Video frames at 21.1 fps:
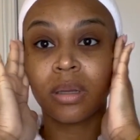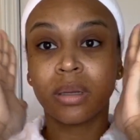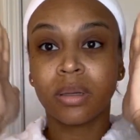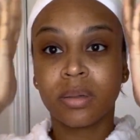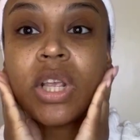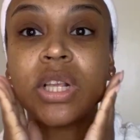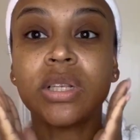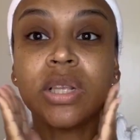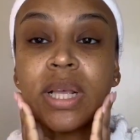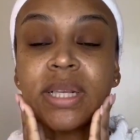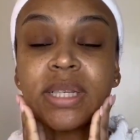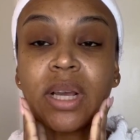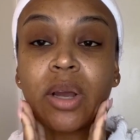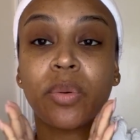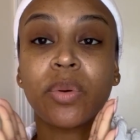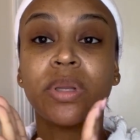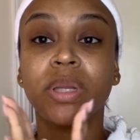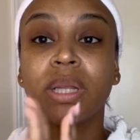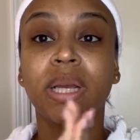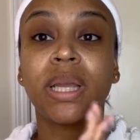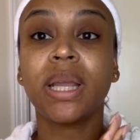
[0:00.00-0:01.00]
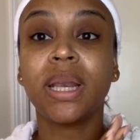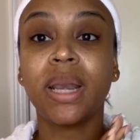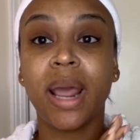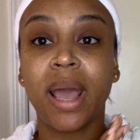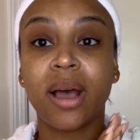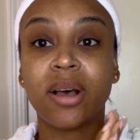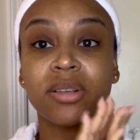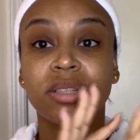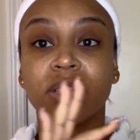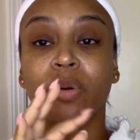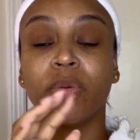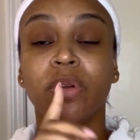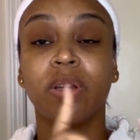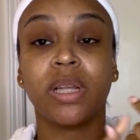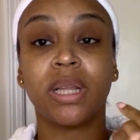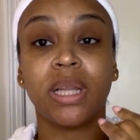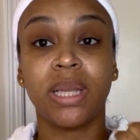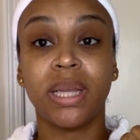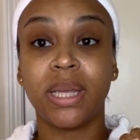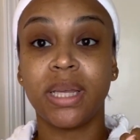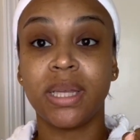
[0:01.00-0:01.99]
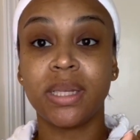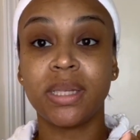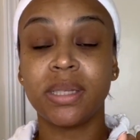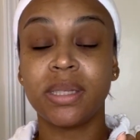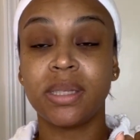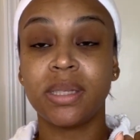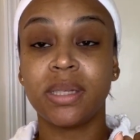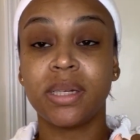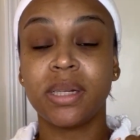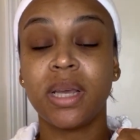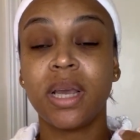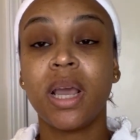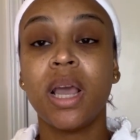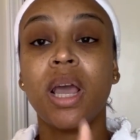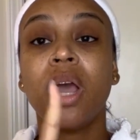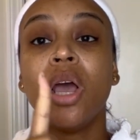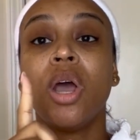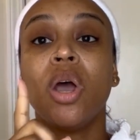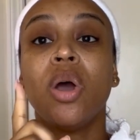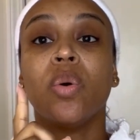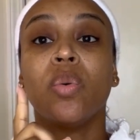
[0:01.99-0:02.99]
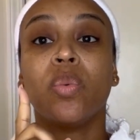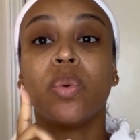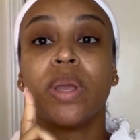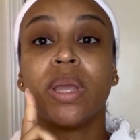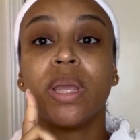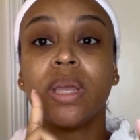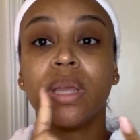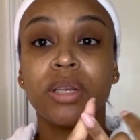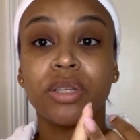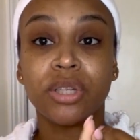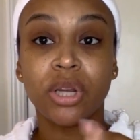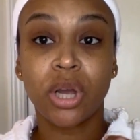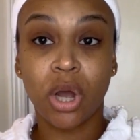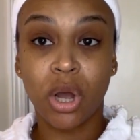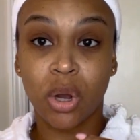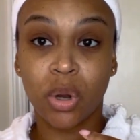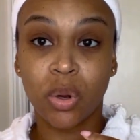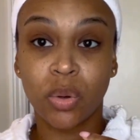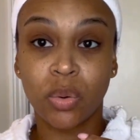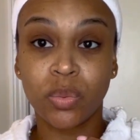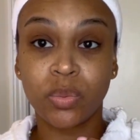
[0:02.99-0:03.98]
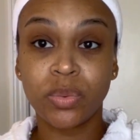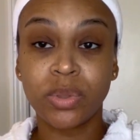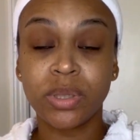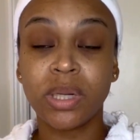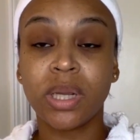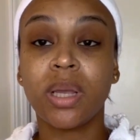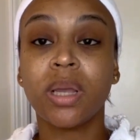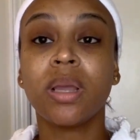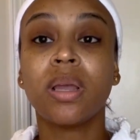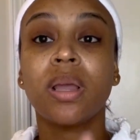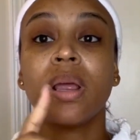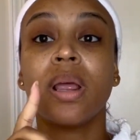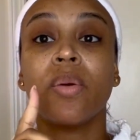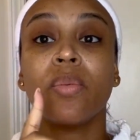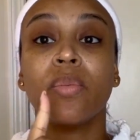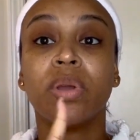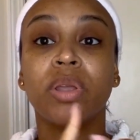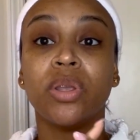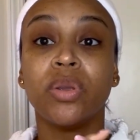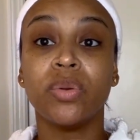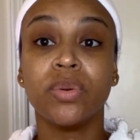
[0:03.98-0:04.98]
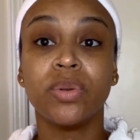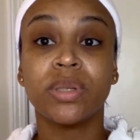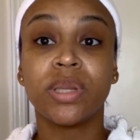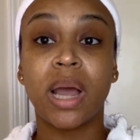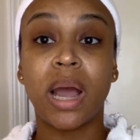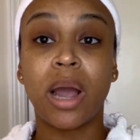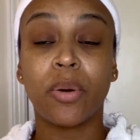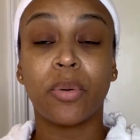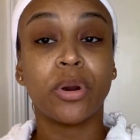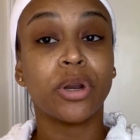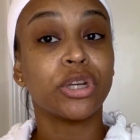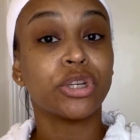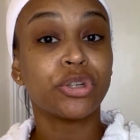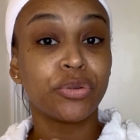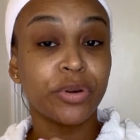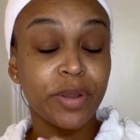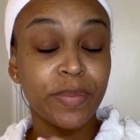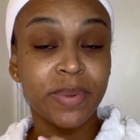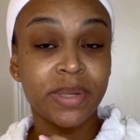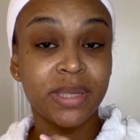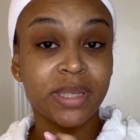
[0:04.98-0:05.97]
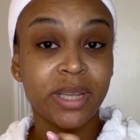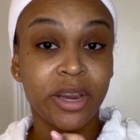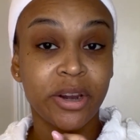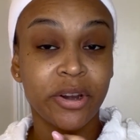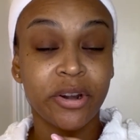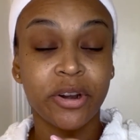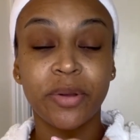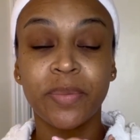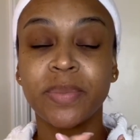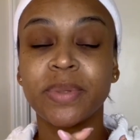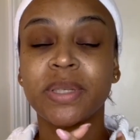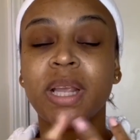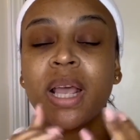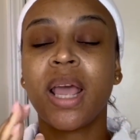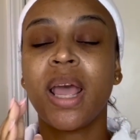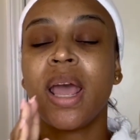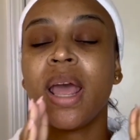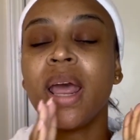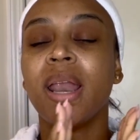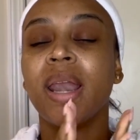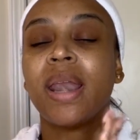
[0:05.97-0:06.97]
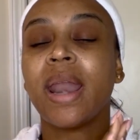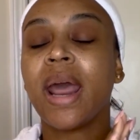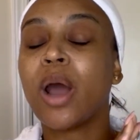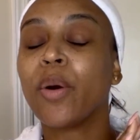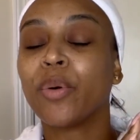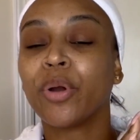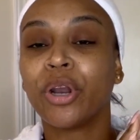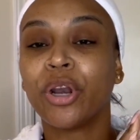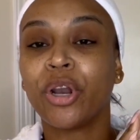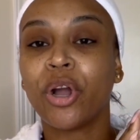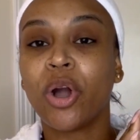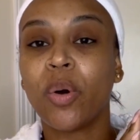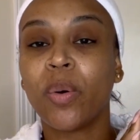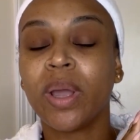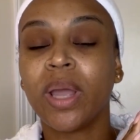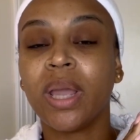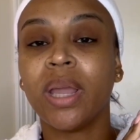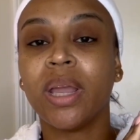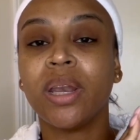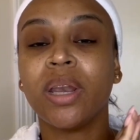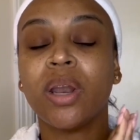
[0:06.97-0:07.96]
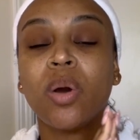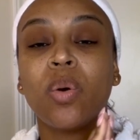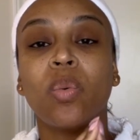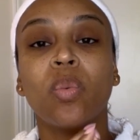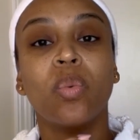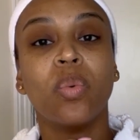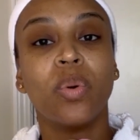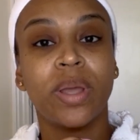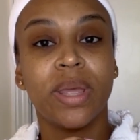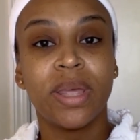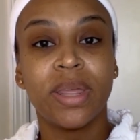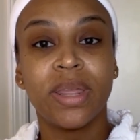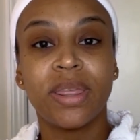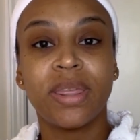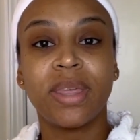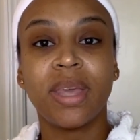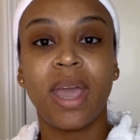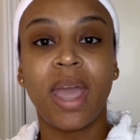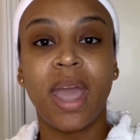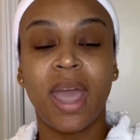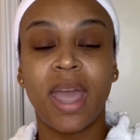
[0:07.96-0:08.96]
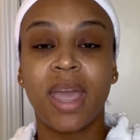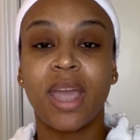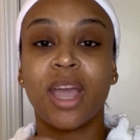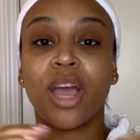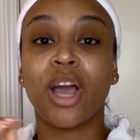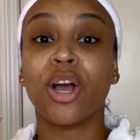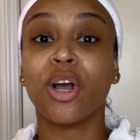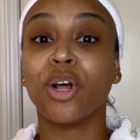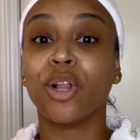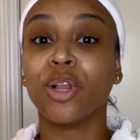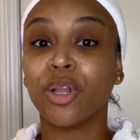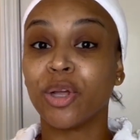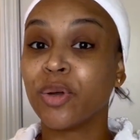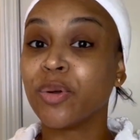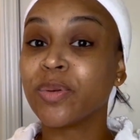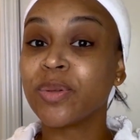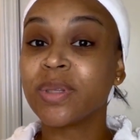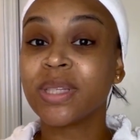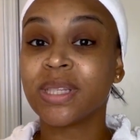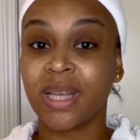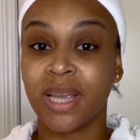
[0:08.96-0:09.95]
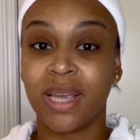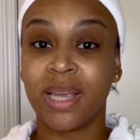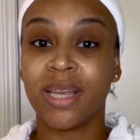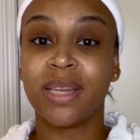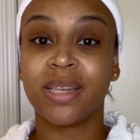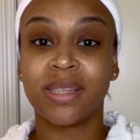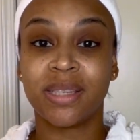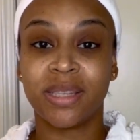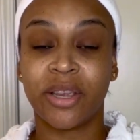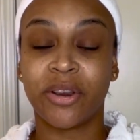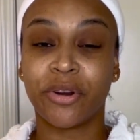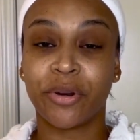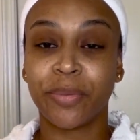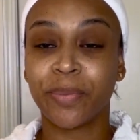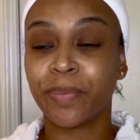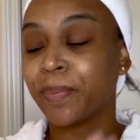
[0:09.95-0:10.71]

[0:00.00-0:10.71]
So that's how we're looking now. So we cleansed, we toned, we used our treatment serum. Now we're gonna go in with a glow skin serum.